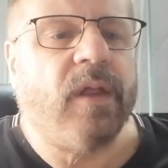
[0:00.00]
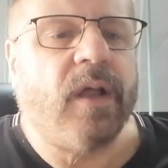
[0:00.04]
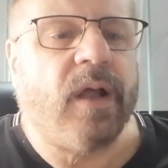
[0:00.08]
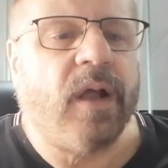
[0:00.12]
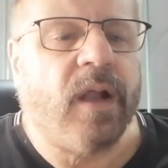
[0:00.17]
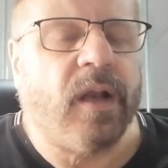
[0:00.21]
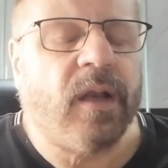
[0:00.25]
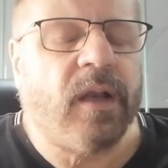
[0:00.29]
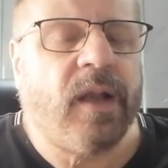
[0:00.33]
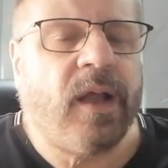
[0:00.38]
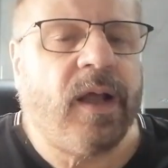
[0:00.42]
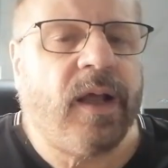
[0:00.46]

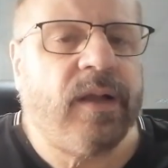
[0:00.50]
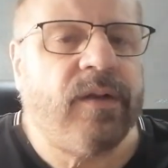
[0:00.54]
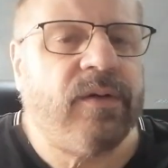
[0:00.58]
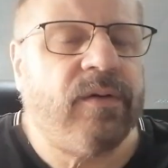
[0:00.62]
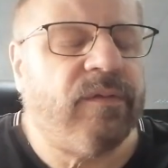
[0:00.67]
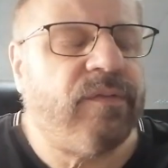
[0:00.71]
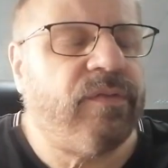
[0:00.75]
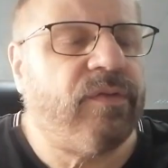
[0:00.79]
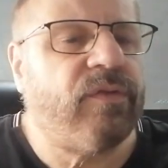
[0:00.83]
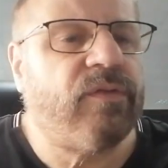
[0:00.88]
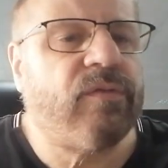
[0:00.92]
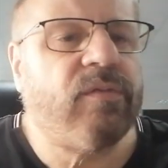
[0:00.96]
a lot
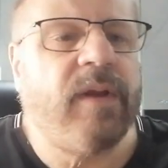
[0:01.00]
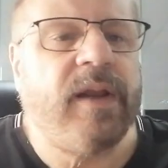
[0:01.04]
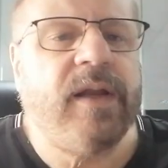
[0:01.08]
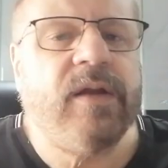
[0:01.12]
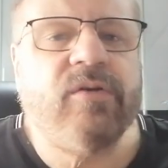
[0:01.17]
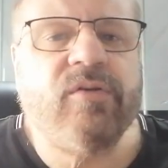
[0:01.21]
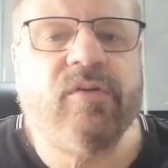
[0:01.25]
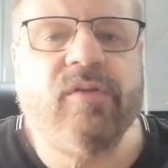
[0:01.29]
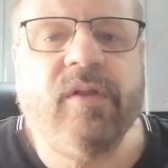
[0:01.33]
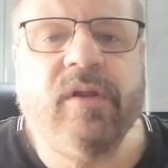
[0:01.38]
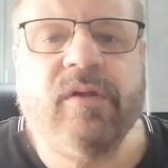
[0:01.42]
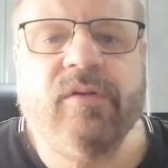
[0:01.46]
of
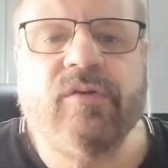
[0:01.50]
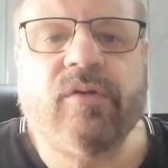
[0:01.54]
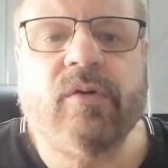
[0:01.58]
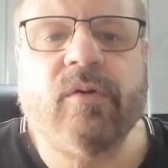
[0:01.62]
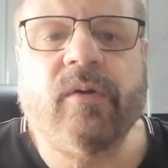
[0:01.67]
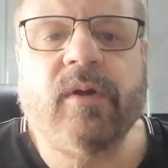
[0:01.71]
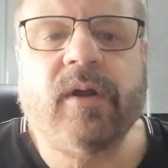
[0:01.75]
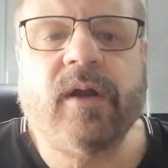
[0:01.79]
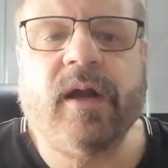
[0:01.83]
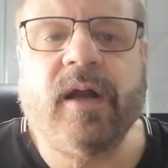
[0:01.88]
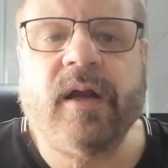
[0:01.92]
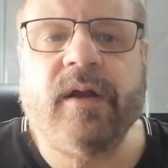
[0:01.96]
strange things
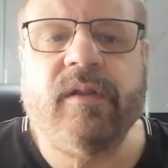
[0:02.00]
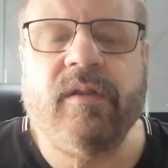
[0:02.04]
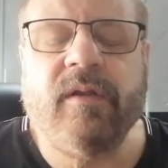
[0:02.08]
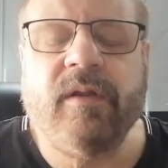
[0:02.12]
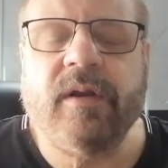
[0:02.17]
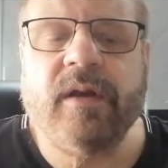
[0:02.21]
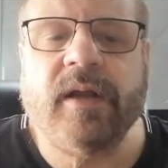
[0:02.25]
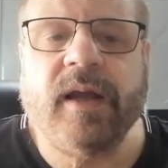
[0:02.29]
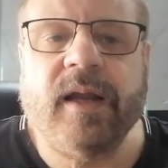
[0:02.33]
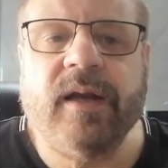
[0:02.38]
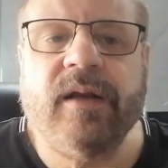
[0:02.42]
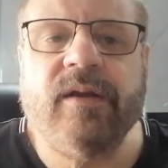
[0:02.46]
going on in the
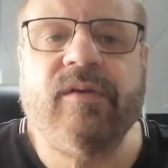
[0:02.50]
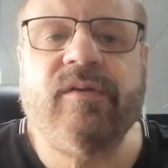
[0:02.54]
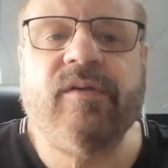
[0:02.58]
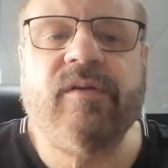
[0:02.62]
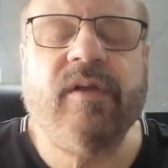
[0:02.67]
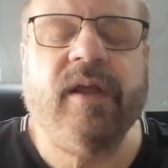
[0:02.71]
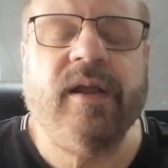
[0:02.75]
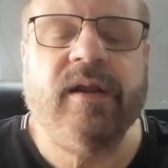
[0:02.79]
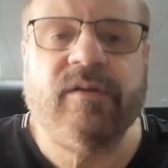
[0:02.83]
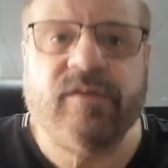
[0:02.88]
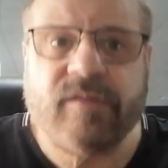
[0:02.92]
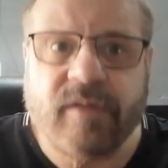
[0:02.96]
United
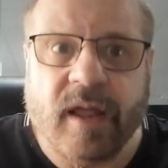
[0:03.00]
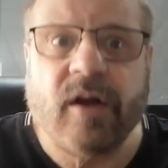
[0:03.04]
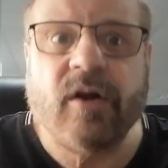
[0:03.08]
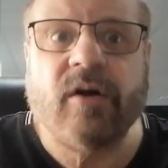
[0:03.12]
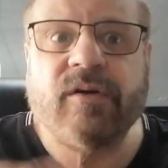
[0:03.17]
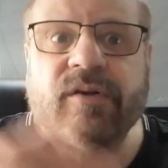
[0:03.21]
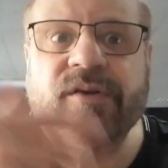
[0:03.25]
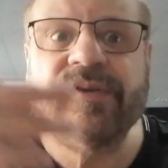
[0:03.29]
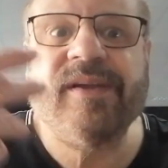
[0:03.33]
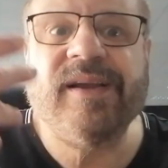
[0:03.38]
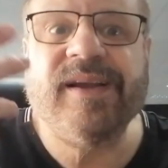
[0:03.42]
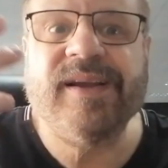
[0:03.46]
States that
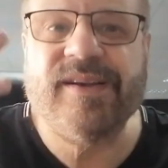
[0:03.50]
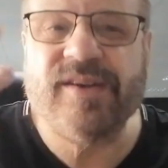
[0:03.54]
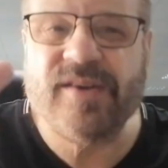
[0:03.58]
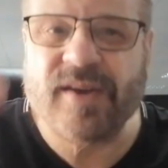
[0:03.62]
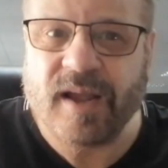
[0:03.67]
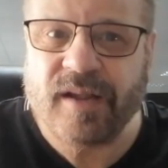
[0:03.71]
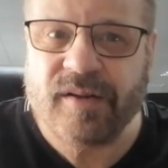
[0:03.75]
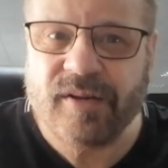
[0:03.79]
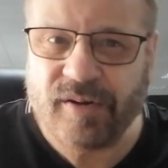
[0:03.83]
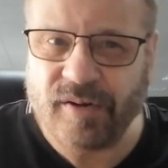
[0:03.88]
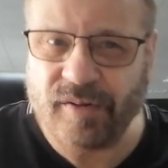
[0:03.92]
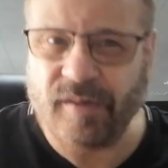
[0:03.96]
are
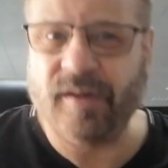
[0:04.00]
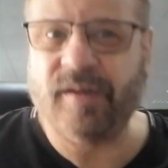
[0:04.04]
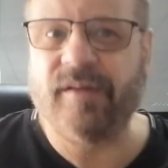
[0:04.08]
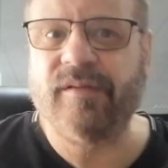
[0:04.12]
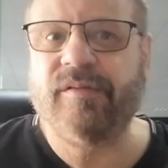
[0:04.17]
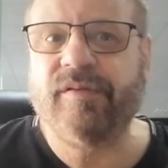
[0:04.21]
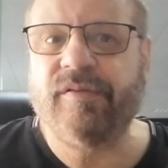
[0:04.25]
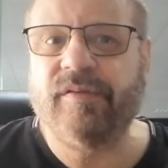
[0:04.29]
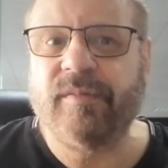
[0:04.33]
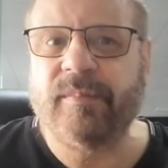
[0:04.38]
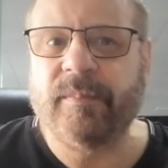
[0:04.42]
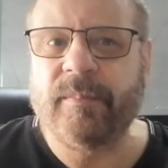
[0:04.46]

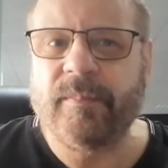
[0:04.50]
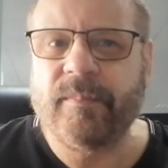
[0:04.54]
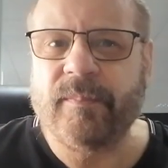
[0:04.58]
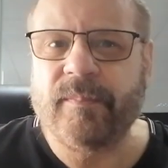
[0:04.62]
suggestive